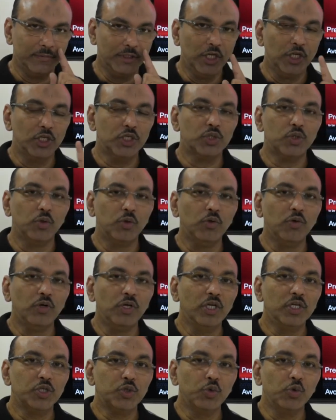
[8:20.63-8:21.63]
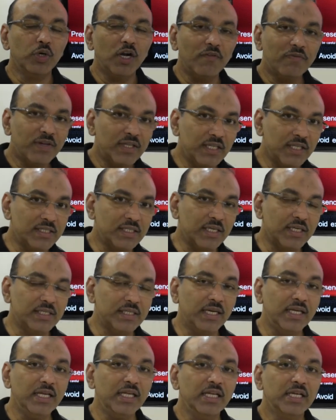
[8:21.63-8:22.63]
So soon after the
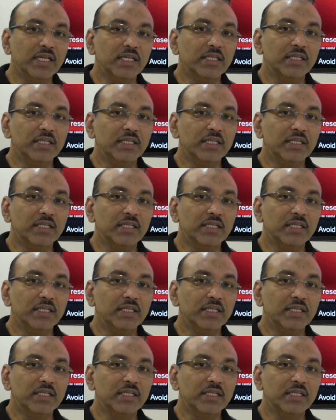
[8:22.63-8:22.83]
surgery,